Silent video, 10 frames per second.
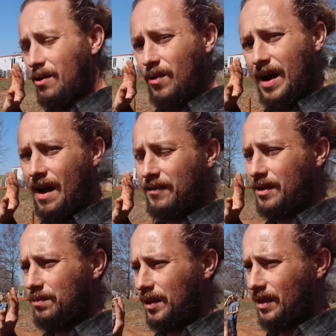I don't want to have to
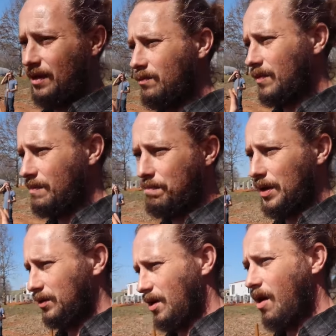completely
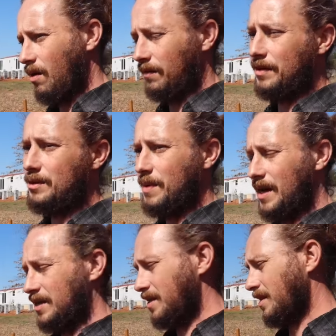rebuild all of these
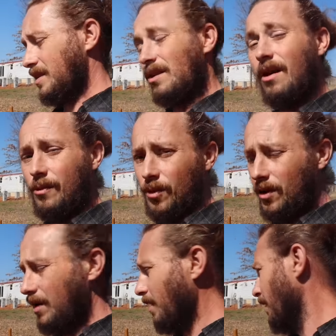beds. It's a lot of
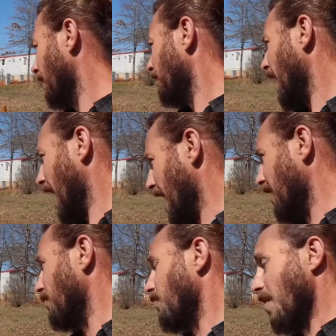work,
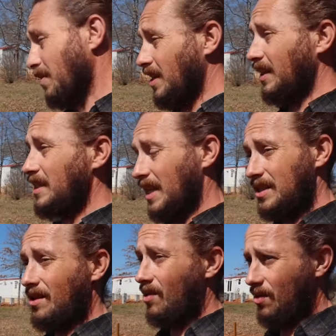and rototilling
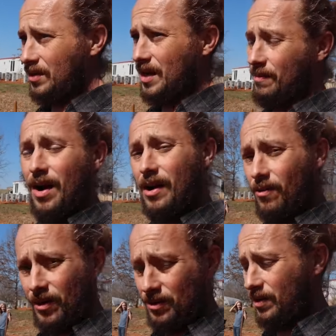takes a long time. I don't
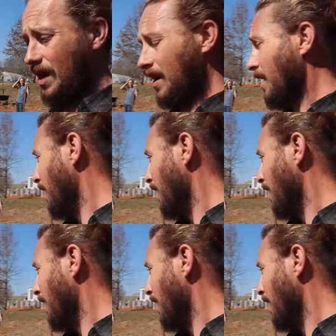want to do that.